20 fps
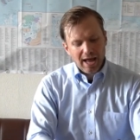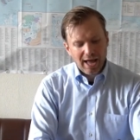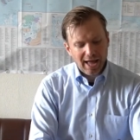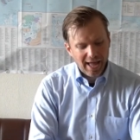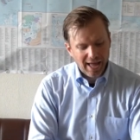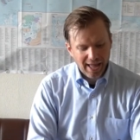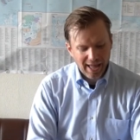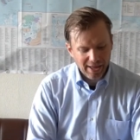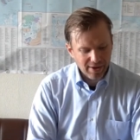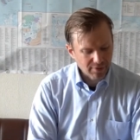
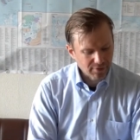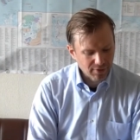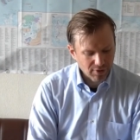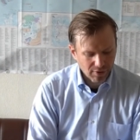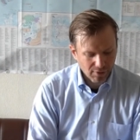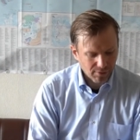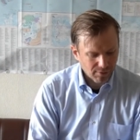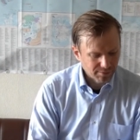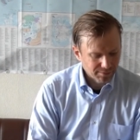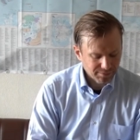I don't
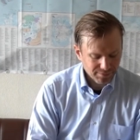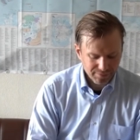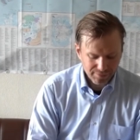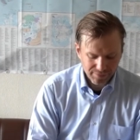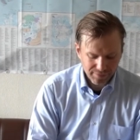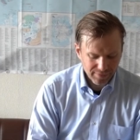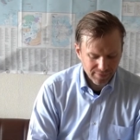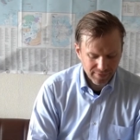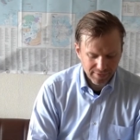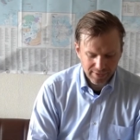know,
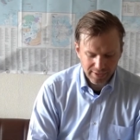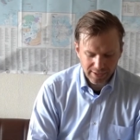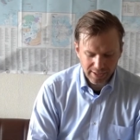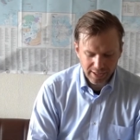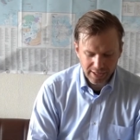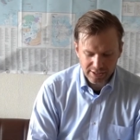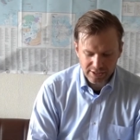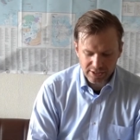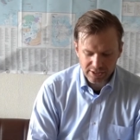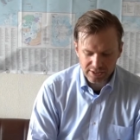
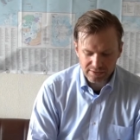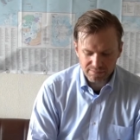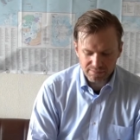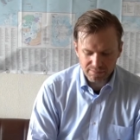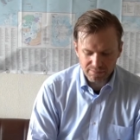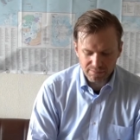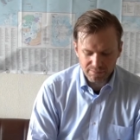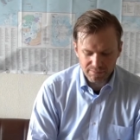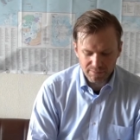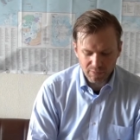it just
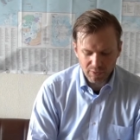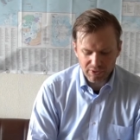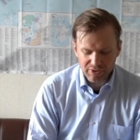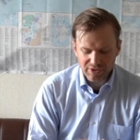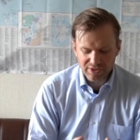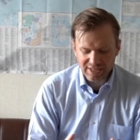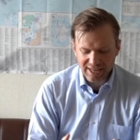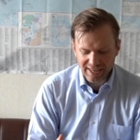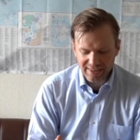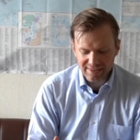was
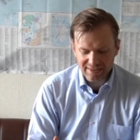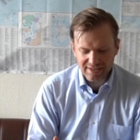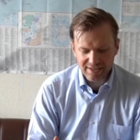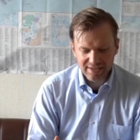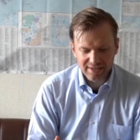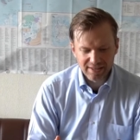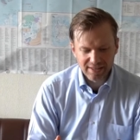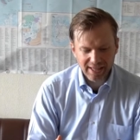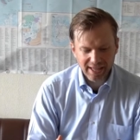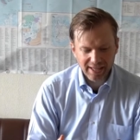
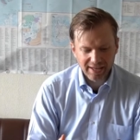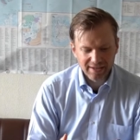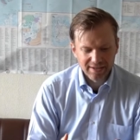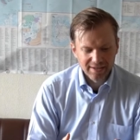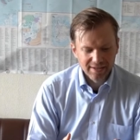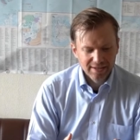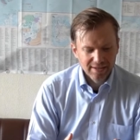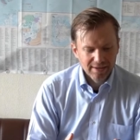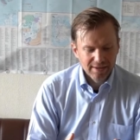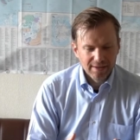destined that
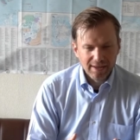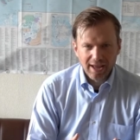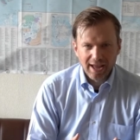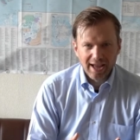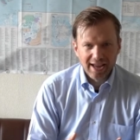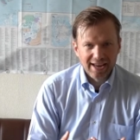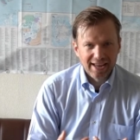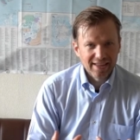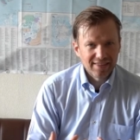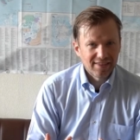
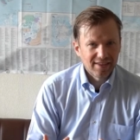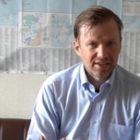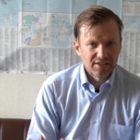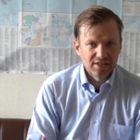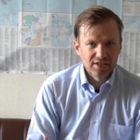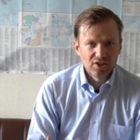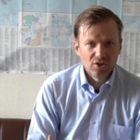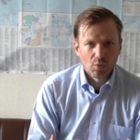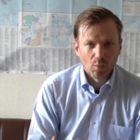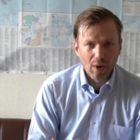I guess I
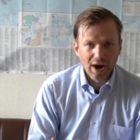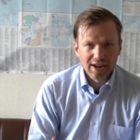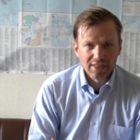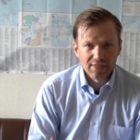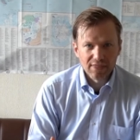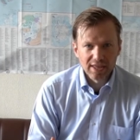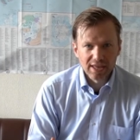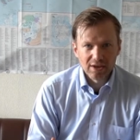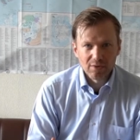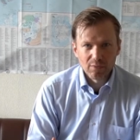did the right
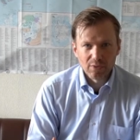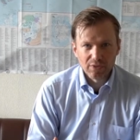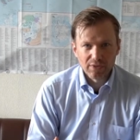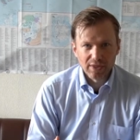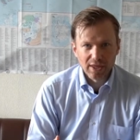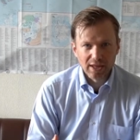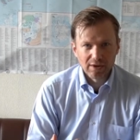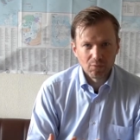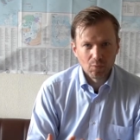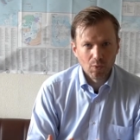thing with
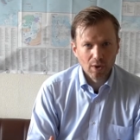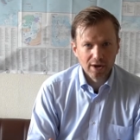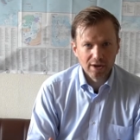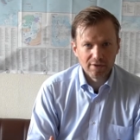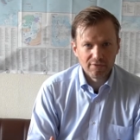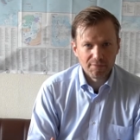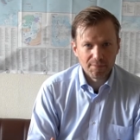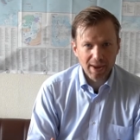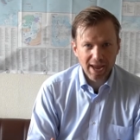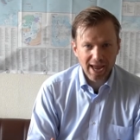that What
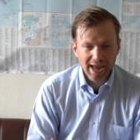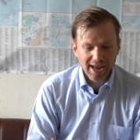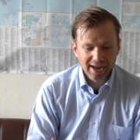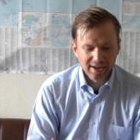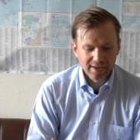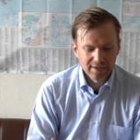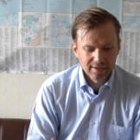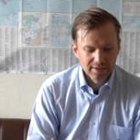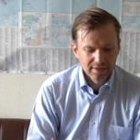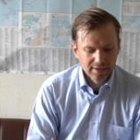If pack,
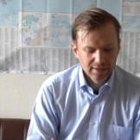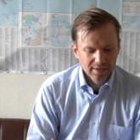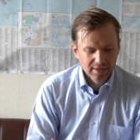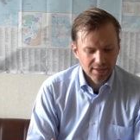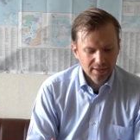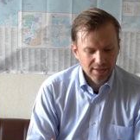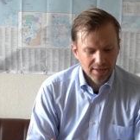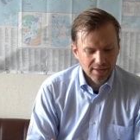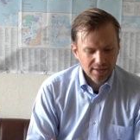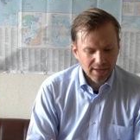
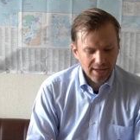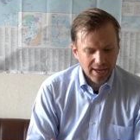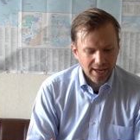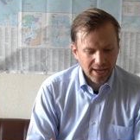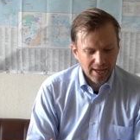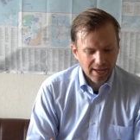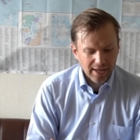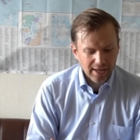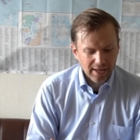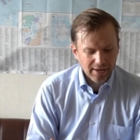
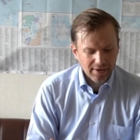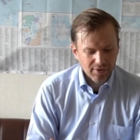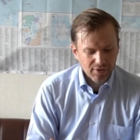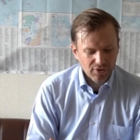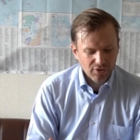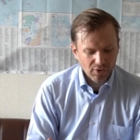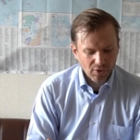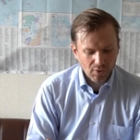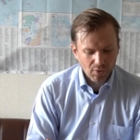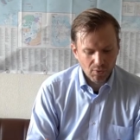and
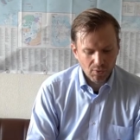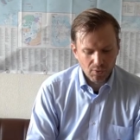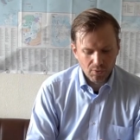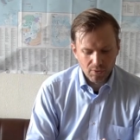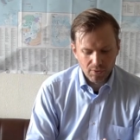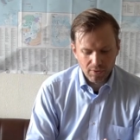so